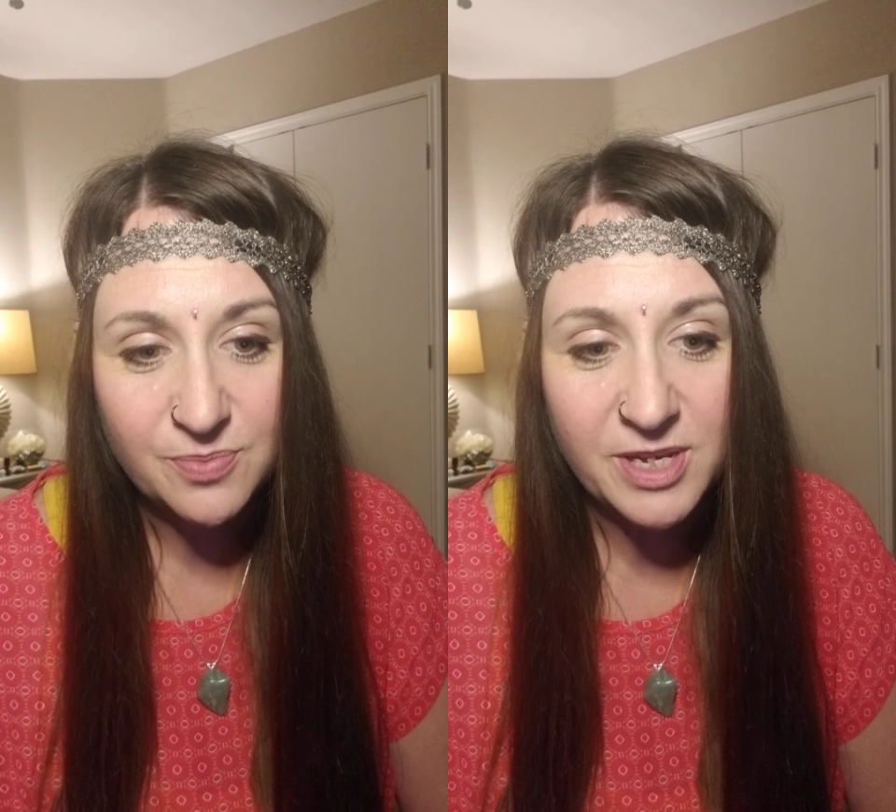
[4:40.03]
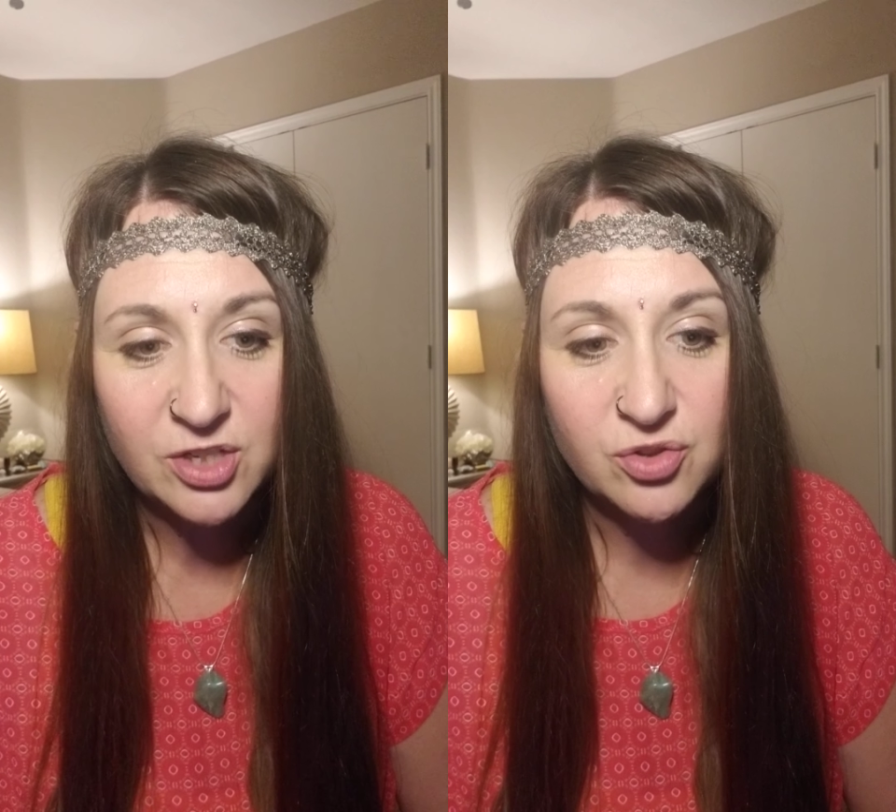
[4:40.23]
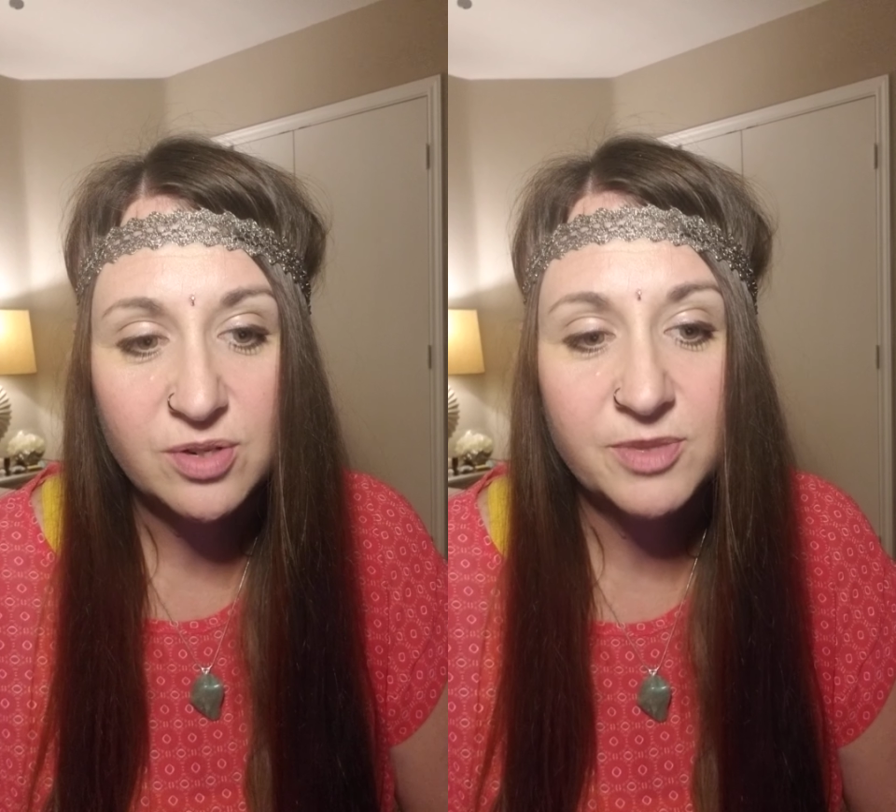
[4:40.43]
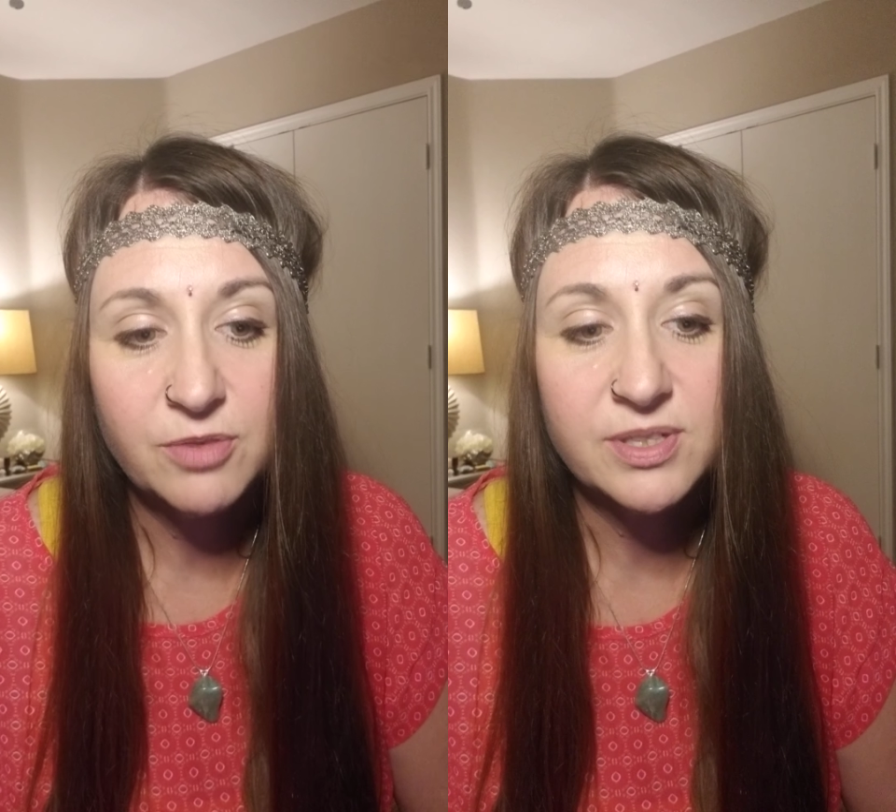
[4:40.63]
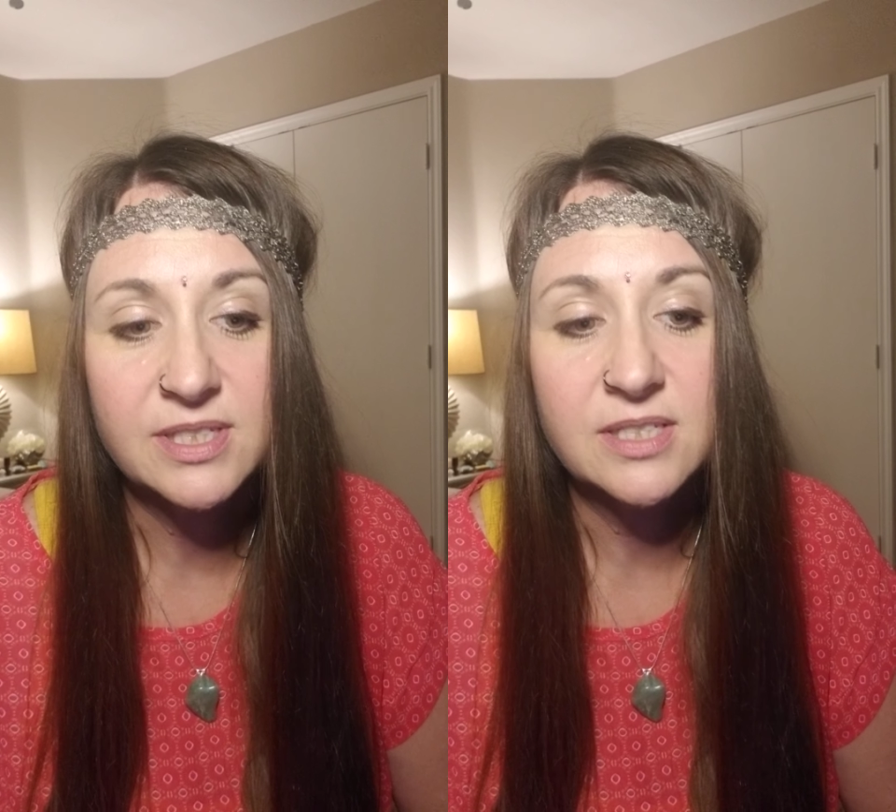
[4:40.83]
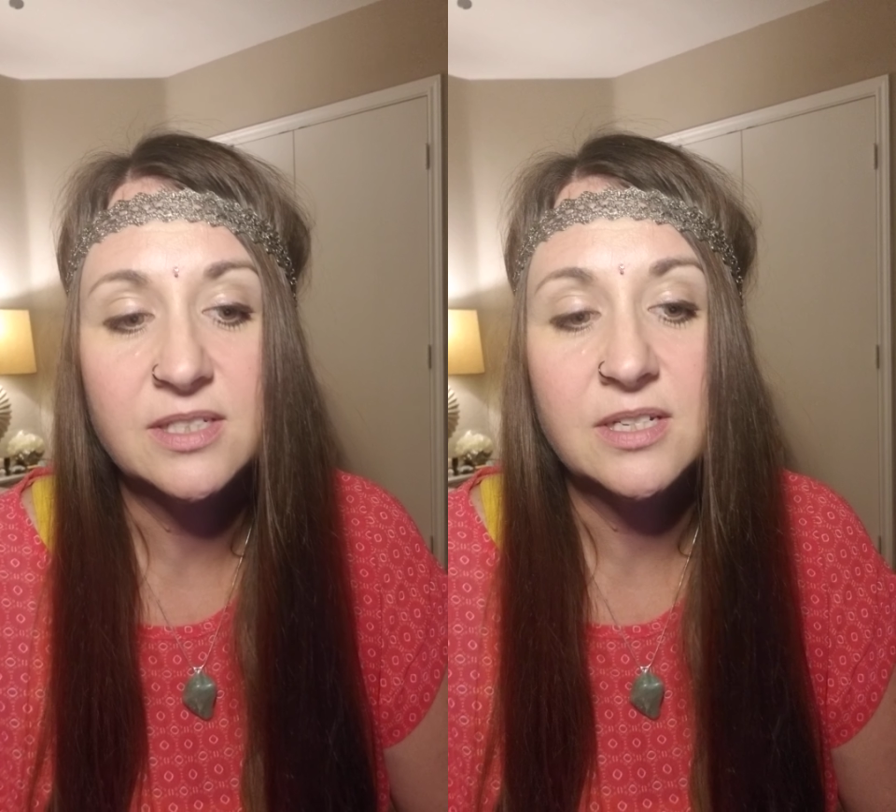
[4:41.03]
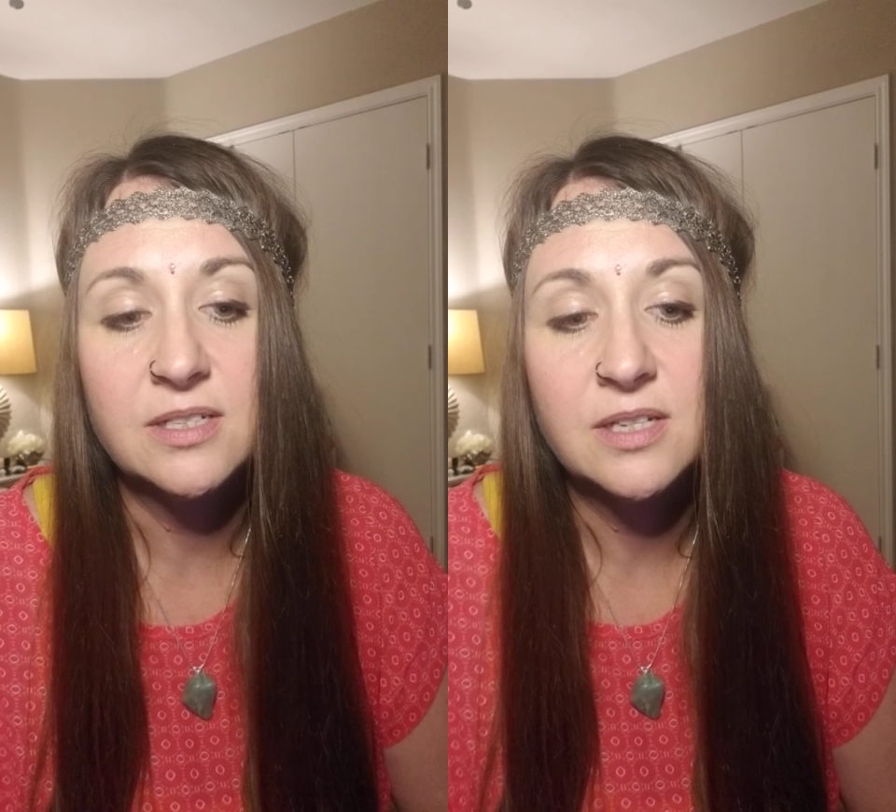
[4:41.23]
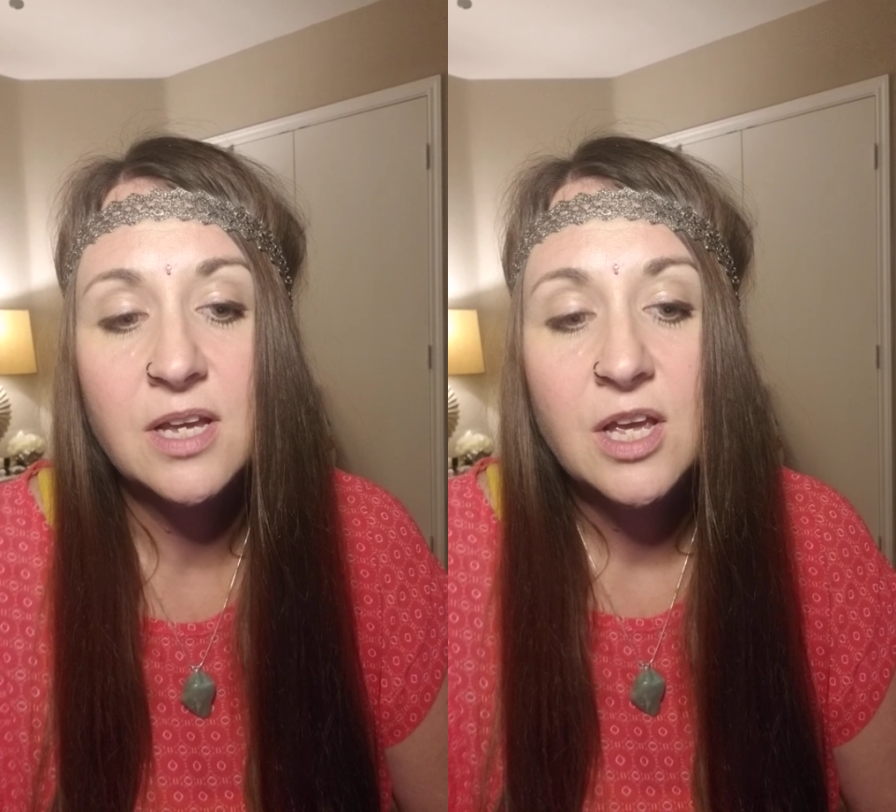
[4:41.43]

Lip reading: be extremely resistant